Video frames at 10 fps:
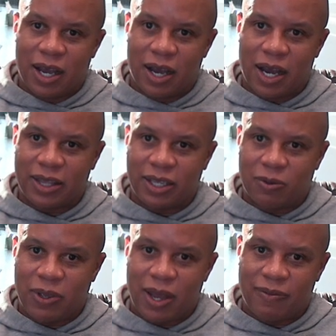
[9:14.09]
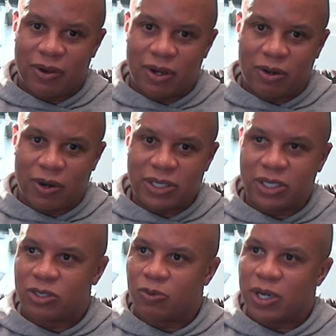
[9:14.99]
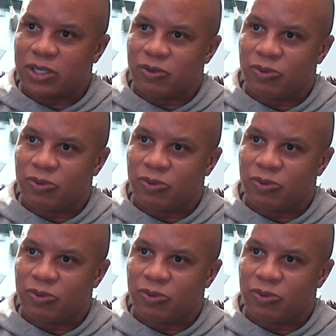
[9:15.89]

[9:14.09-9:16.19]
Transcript: I think we have a great situation